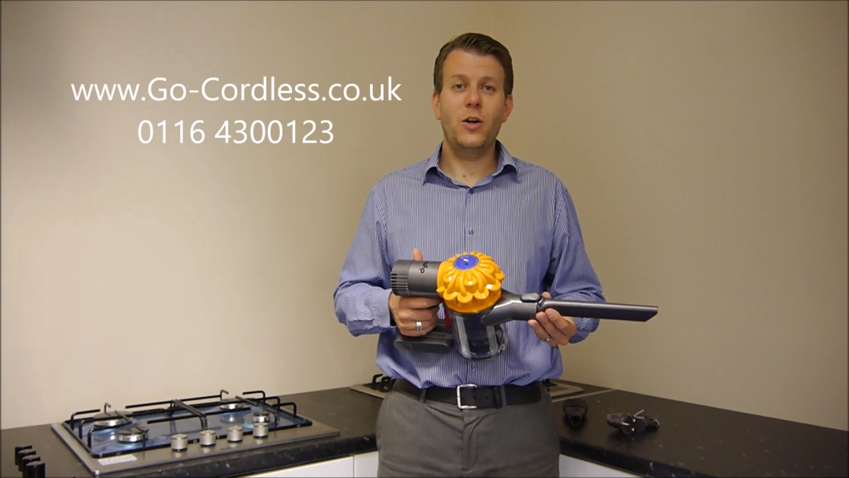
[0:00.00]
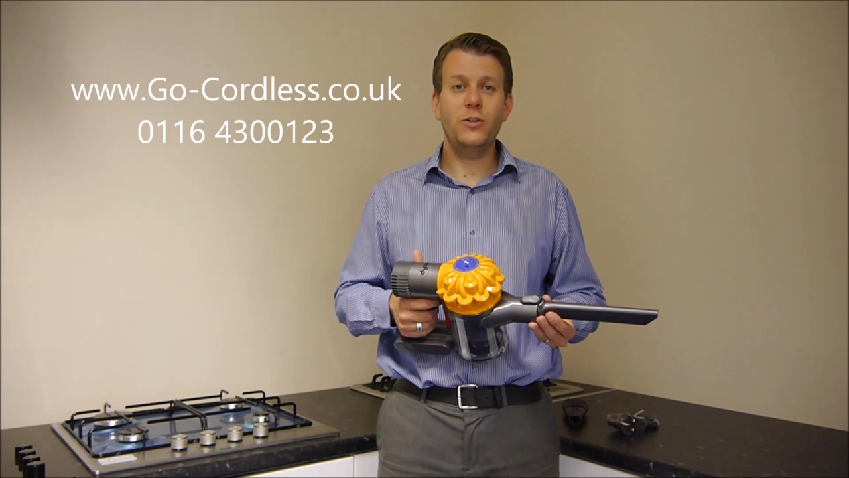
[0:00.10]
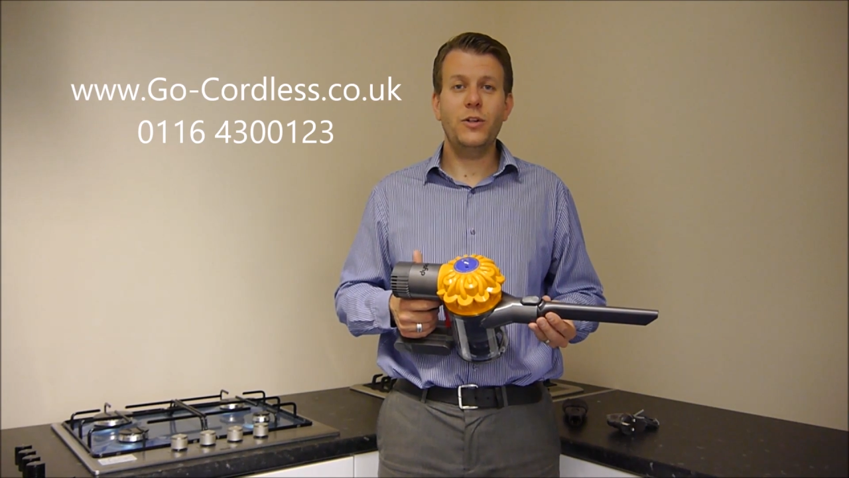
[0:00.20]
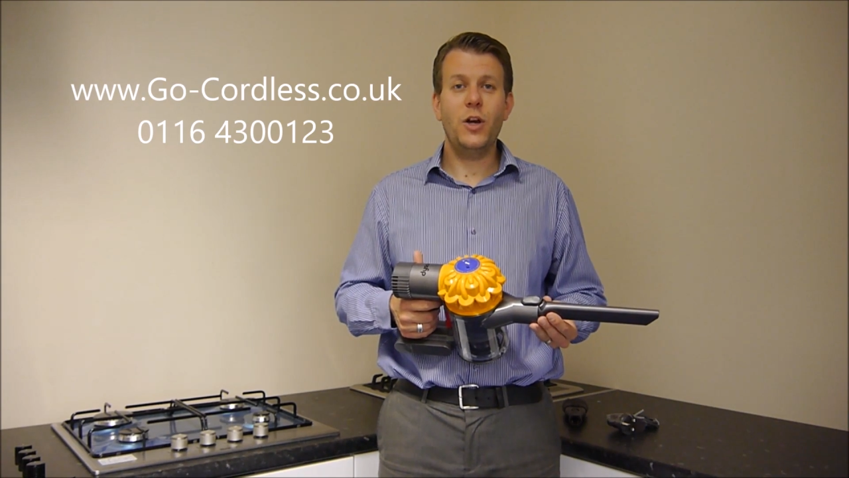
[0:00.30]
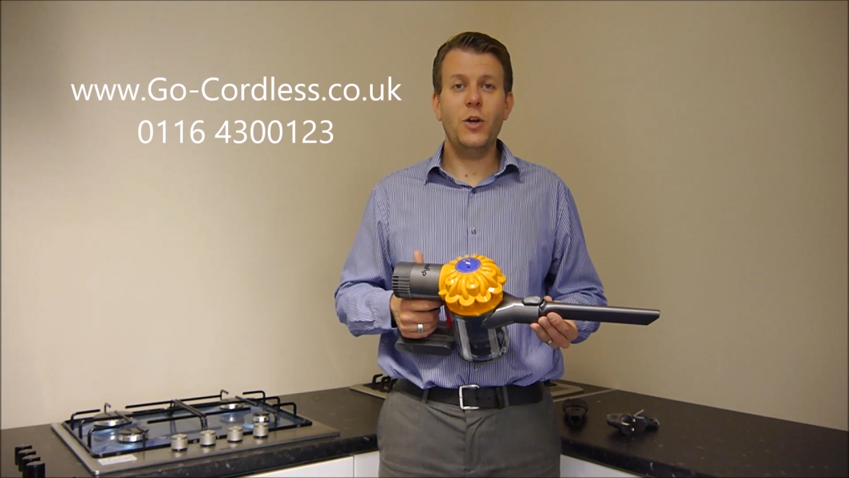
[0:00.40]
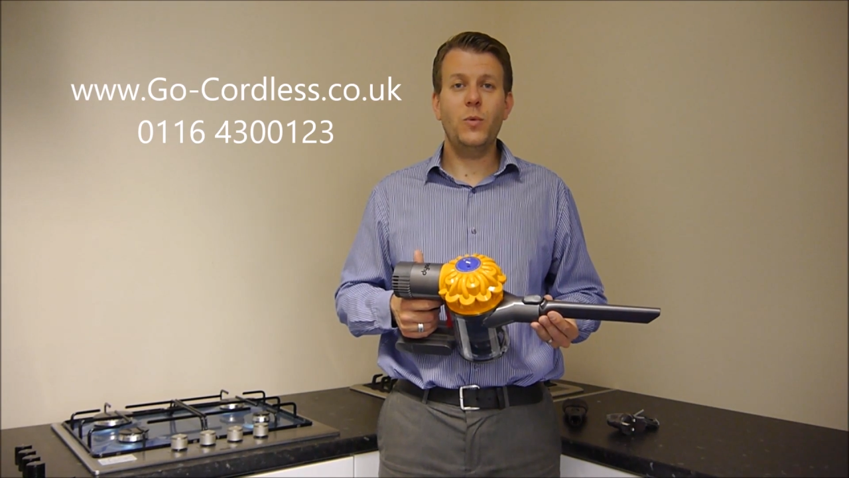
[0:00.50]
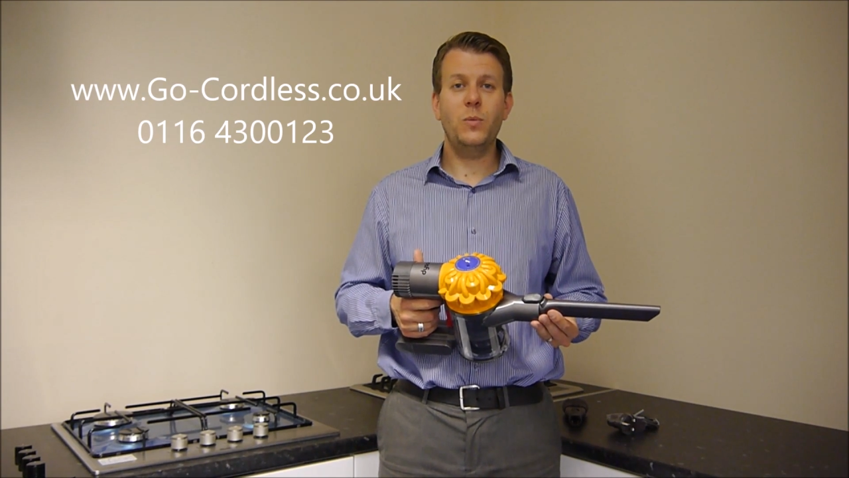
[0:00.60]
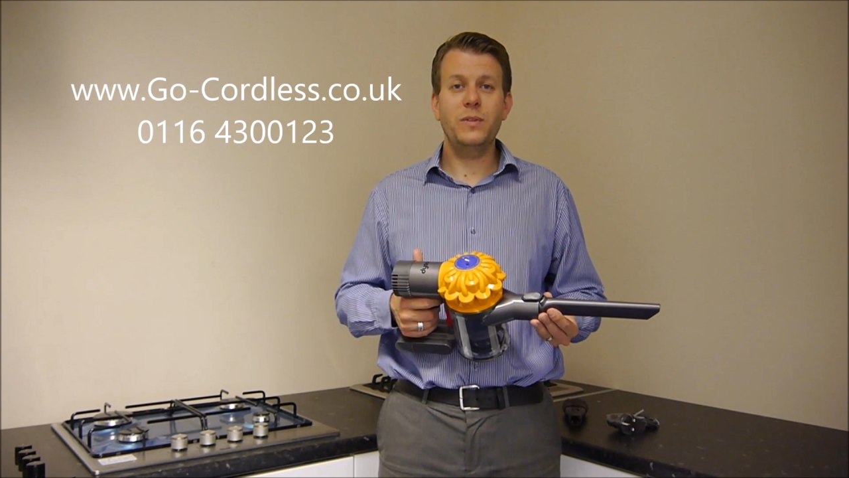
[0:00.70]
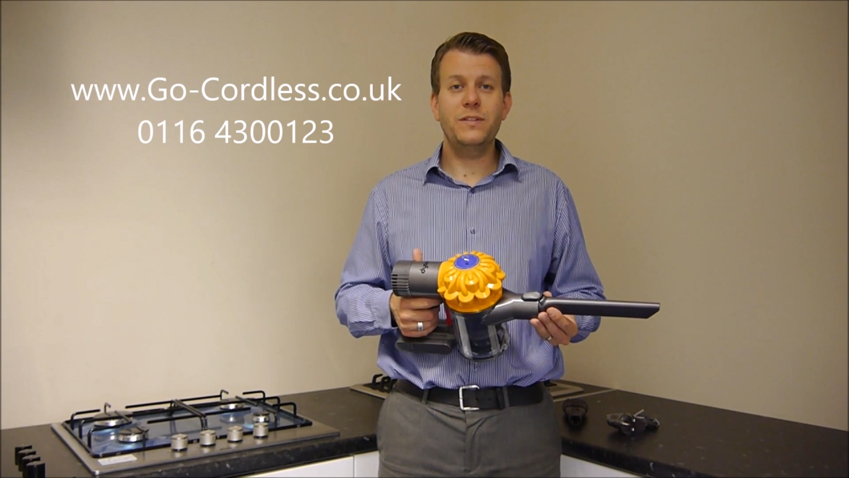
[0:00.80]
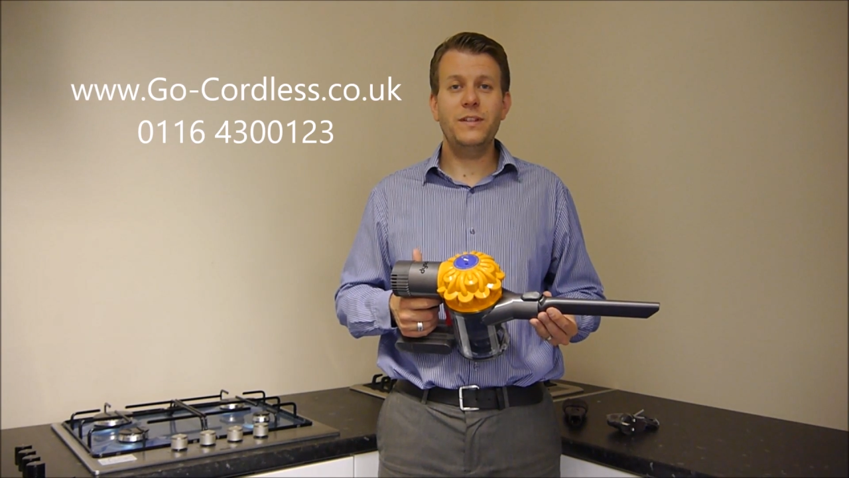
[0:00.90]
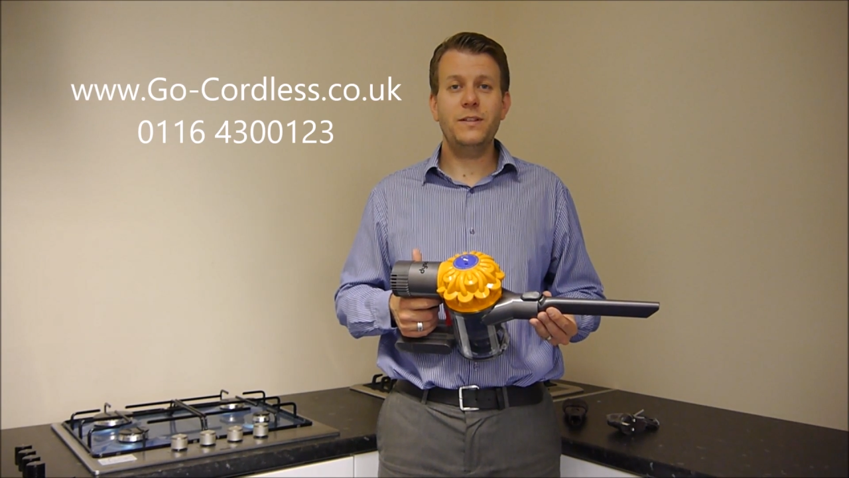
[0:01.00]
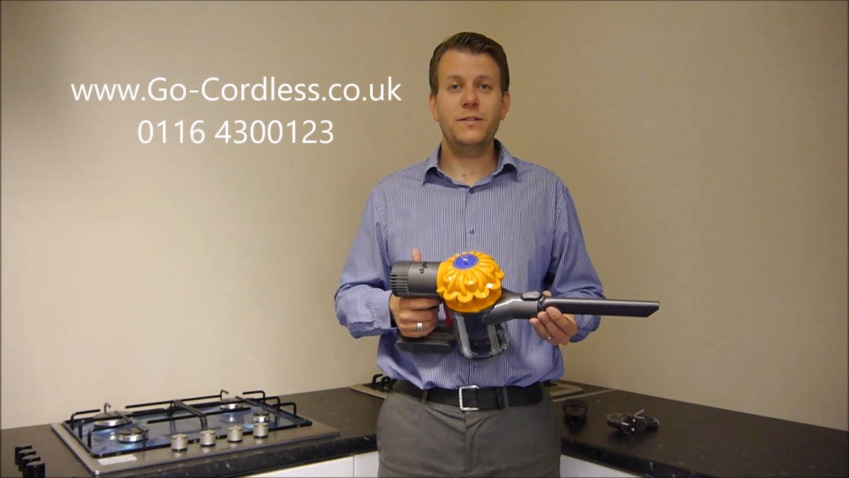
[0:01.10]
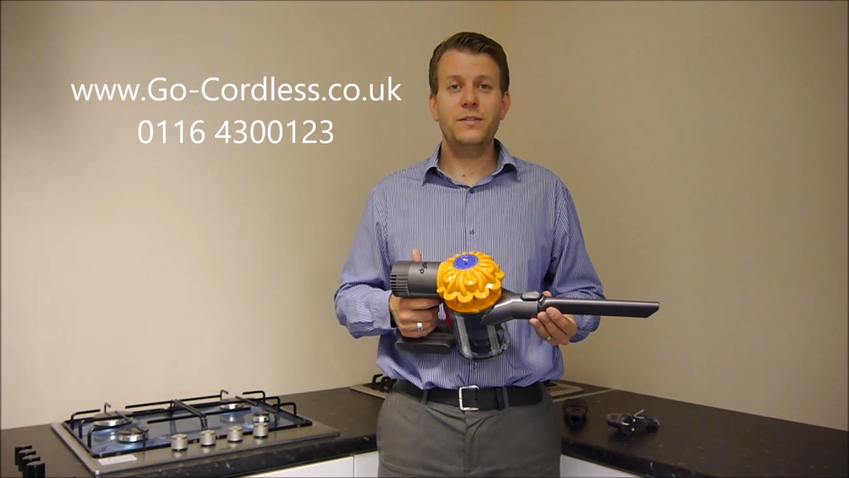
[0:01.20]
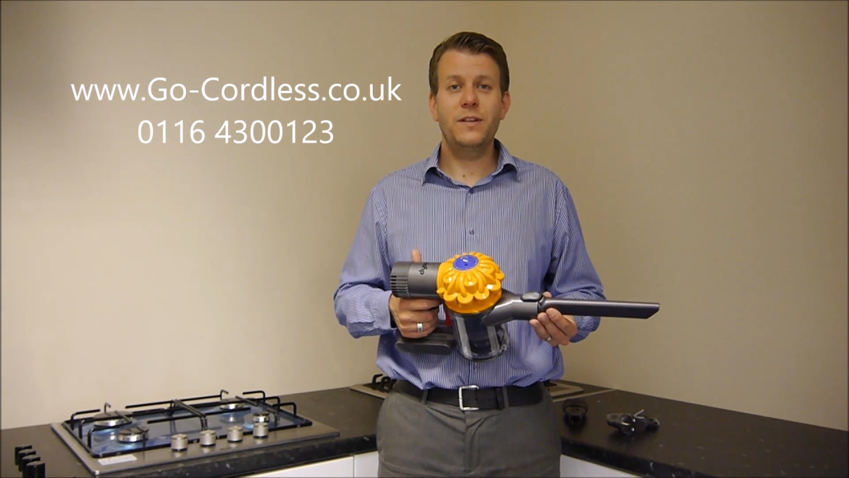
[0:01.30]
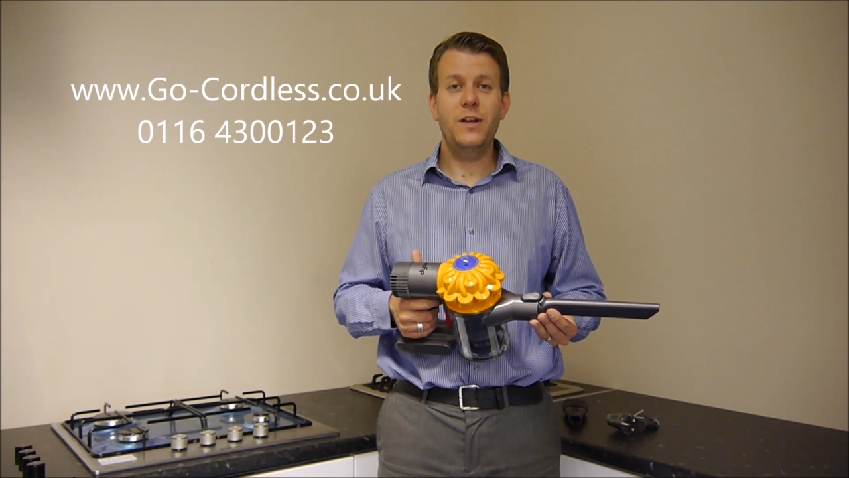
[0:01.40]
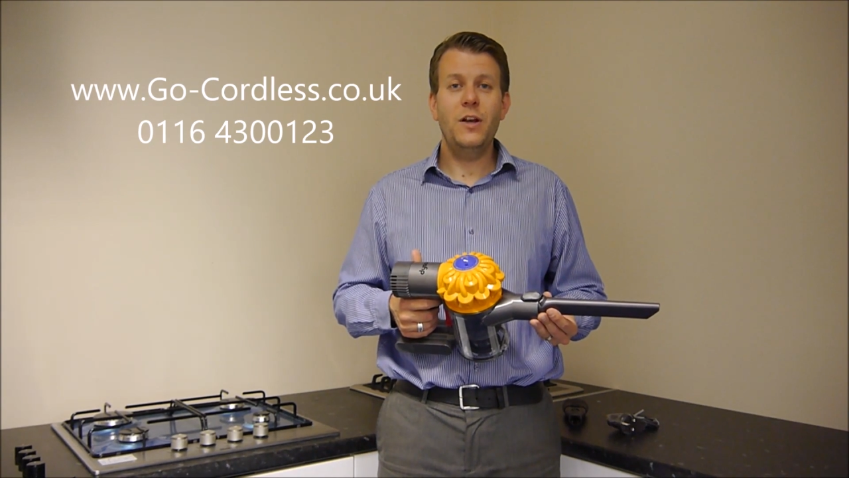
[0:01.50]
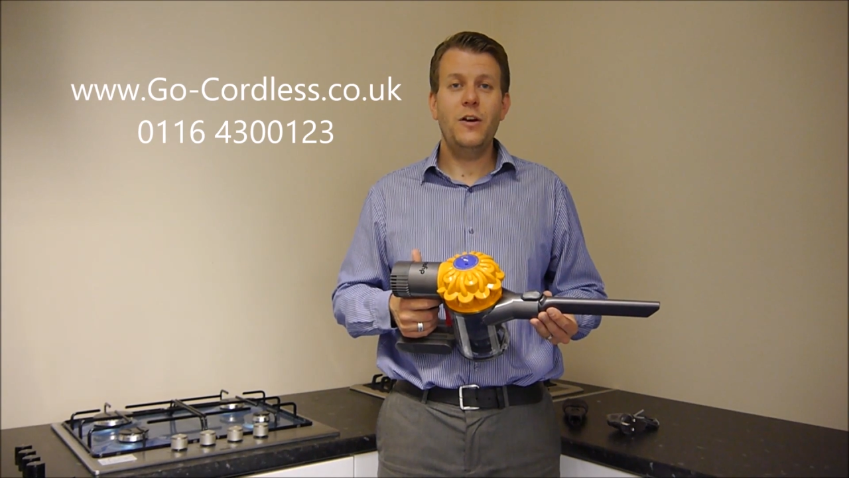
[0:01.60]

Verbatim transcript: on 0116